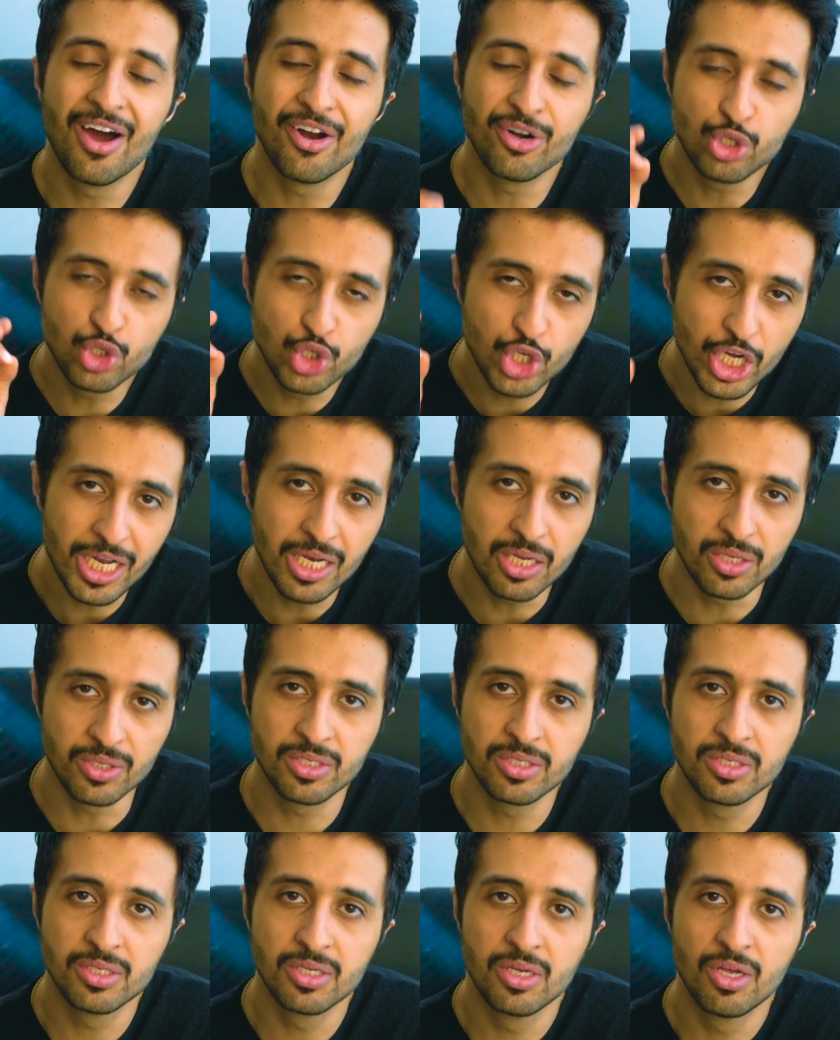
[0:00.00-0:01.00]
are
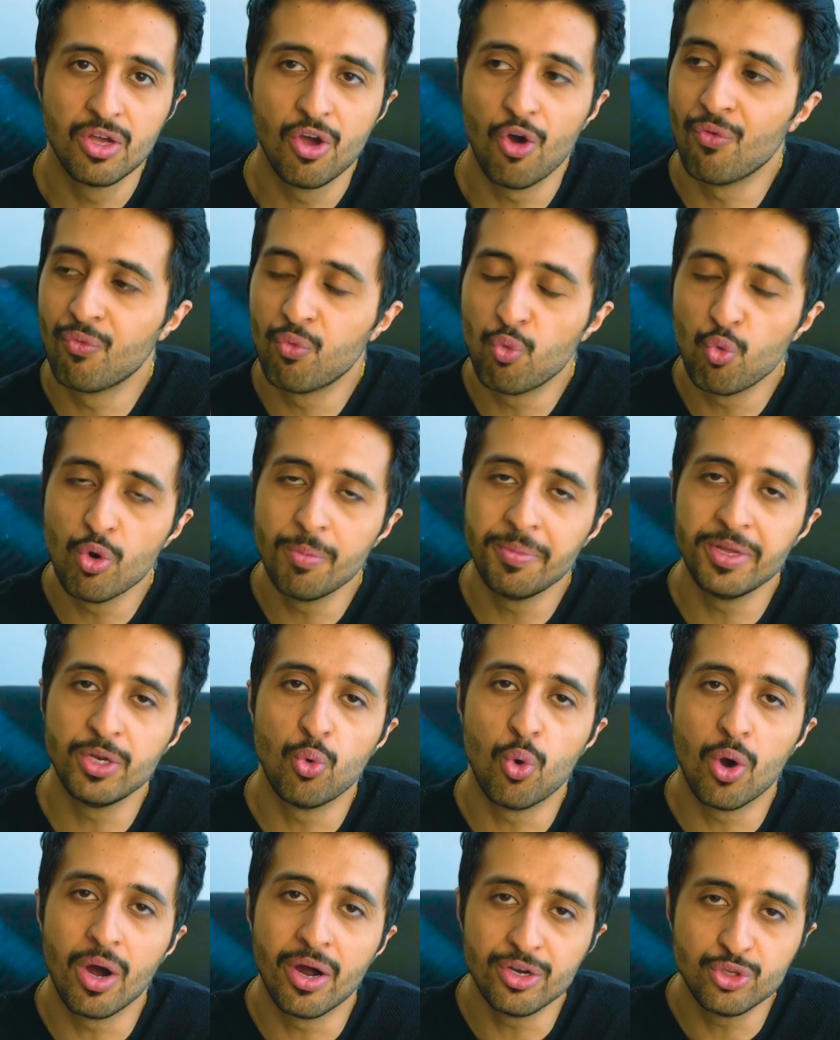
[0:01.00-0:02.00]
jealous of women
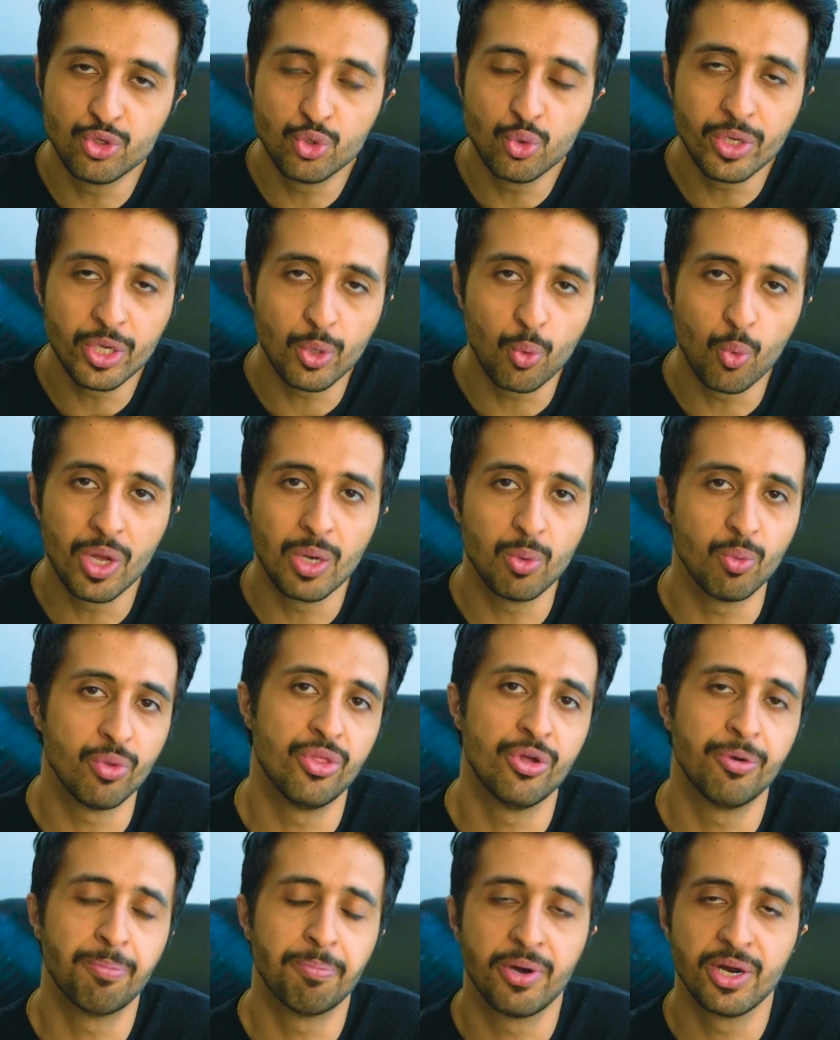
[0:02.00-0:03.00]
who are doing well
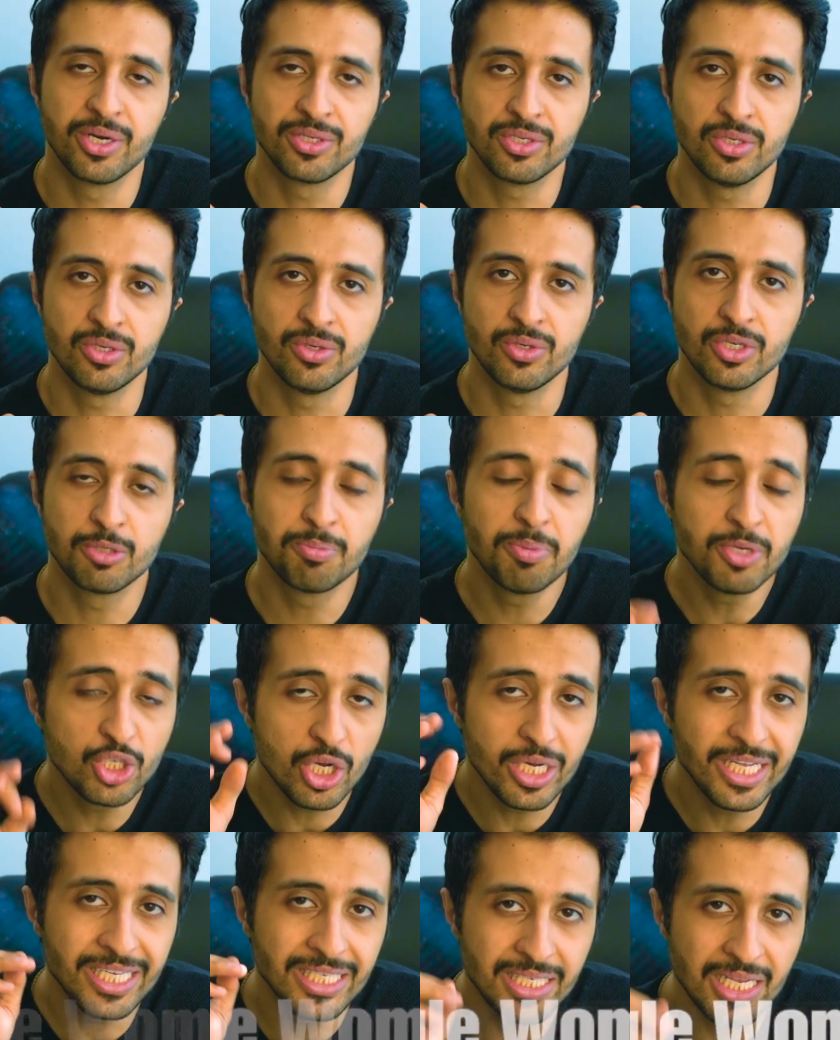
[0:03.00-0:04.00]
with their partner,
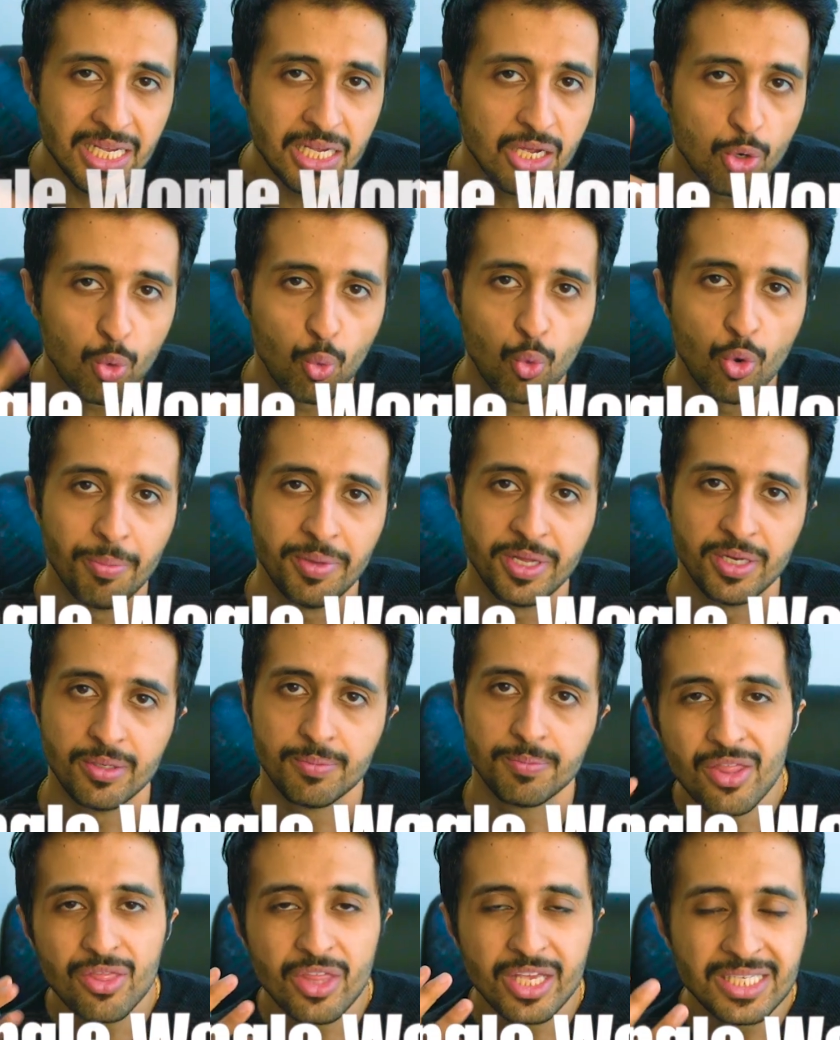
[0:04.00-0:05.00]
especially single women.
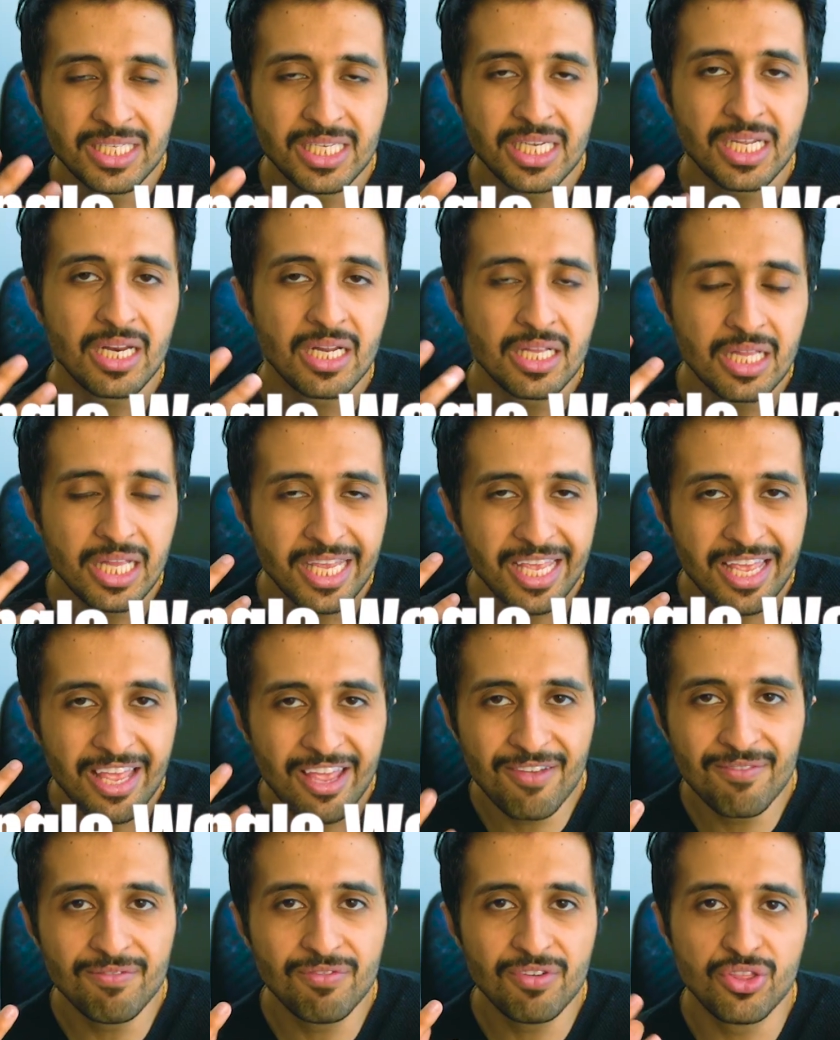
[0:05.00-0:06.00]
They secretly
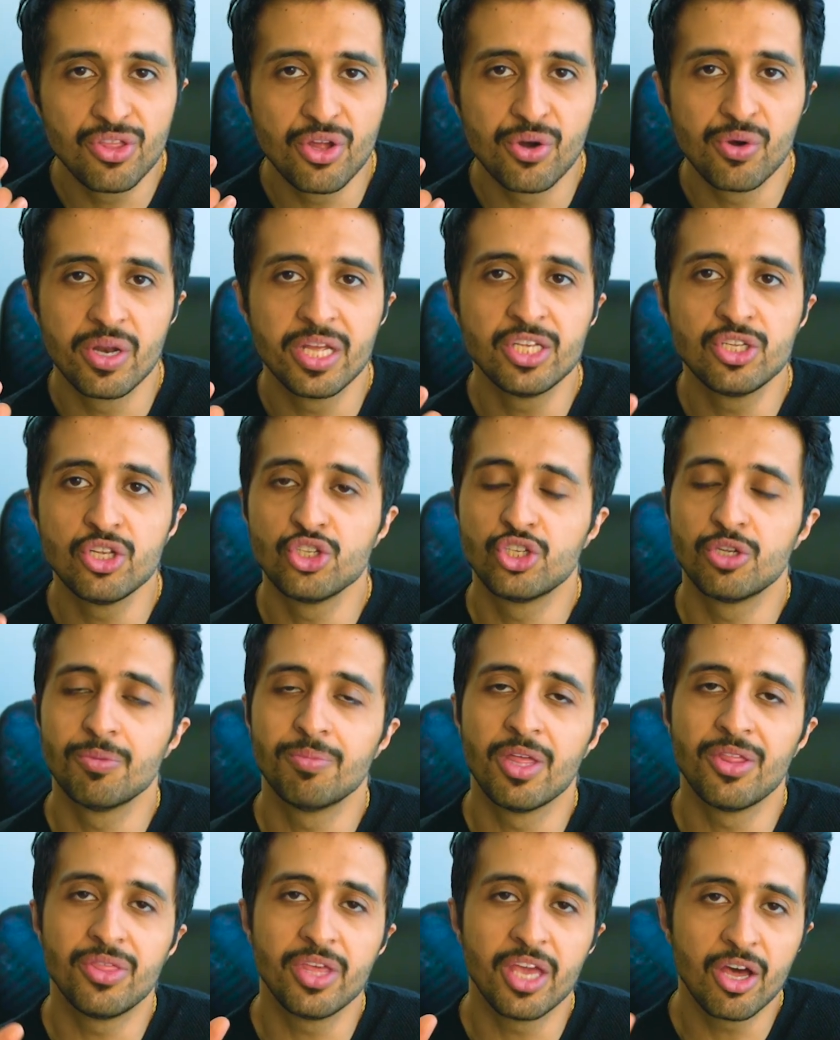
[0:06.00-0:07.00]
envy the relationship
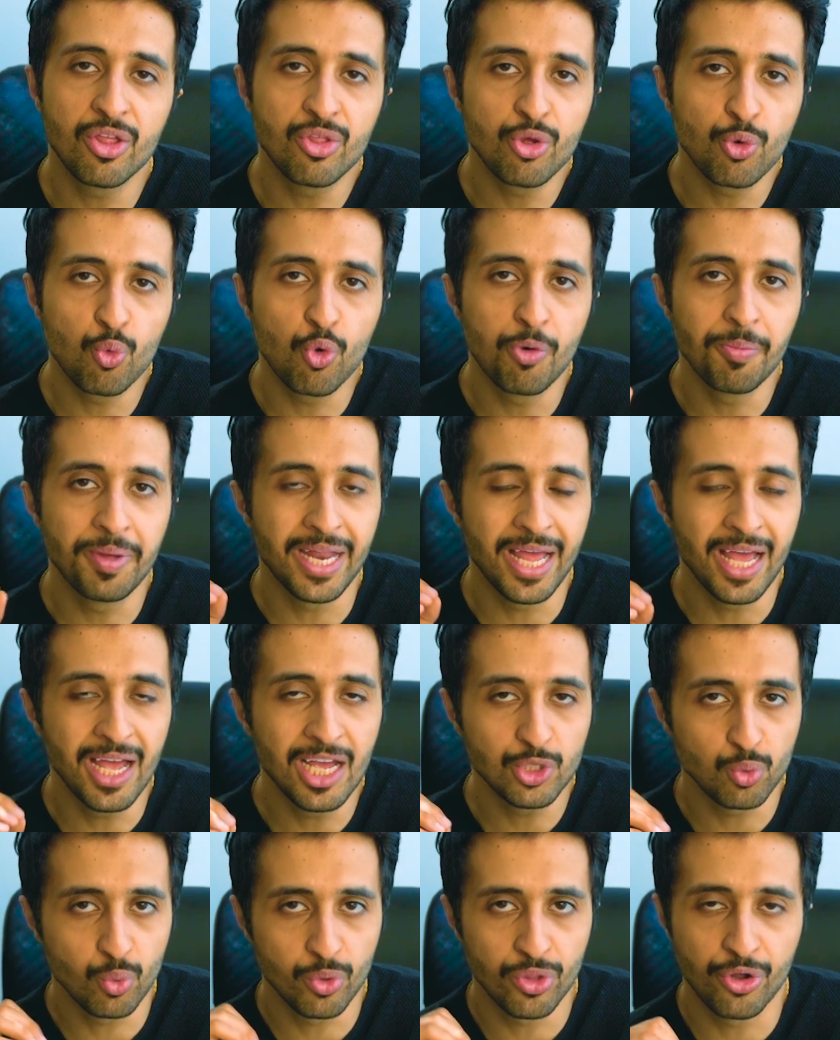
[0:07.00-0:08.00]
that the other woman
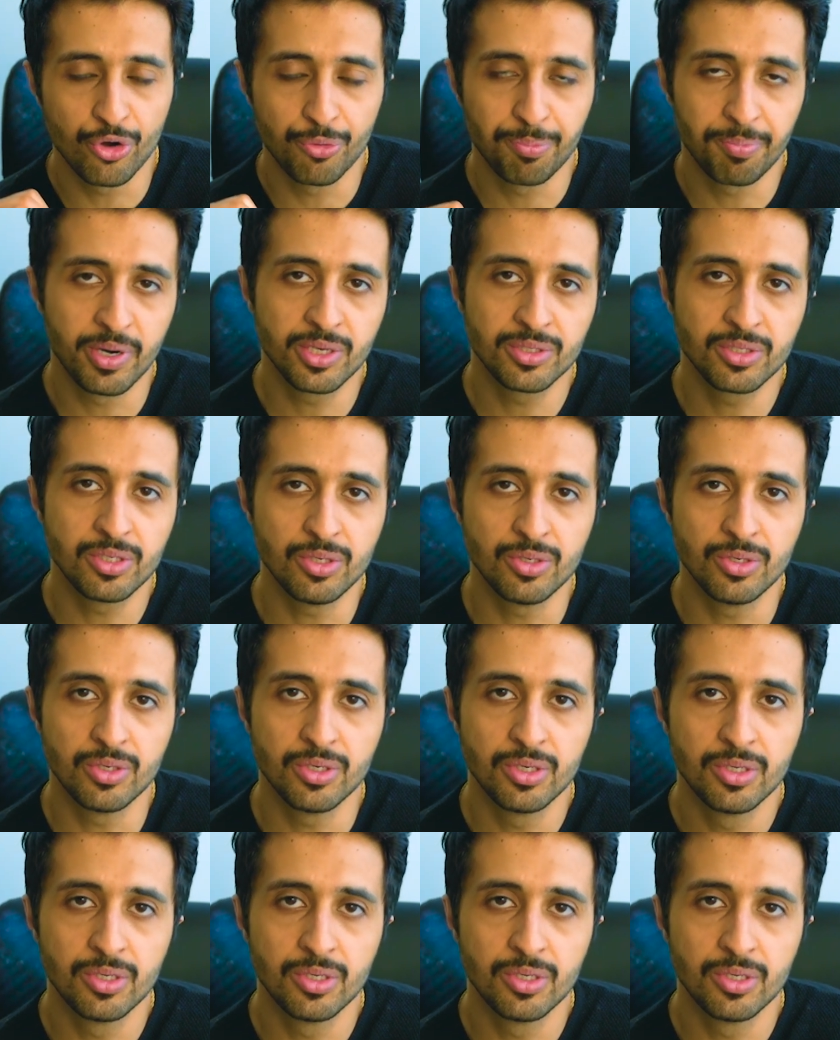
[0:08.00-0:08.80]
has with her partner.